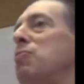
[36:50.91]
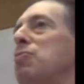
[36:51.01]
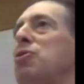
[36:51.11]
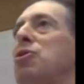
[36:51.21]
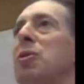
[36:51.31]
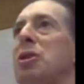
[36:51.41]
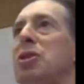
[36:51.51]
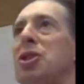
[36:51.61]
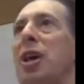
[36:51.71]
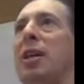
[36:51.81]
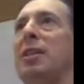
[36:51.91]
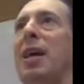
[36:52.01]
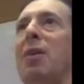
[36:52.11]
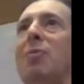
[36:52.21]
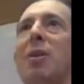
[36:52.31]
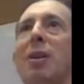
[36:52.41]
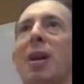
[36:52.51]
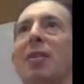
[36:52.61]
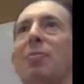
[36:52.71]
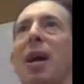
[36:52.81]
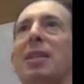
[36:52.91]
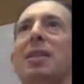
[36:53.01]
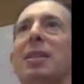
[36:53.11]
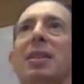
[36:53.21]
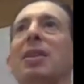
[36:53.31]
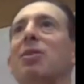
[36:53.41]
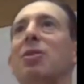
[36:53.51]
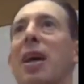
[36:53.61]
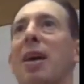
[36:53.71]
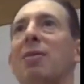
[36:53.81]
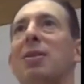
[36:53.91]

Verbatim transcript: Jewish Chinatown with a lot of blacks and Latinos now.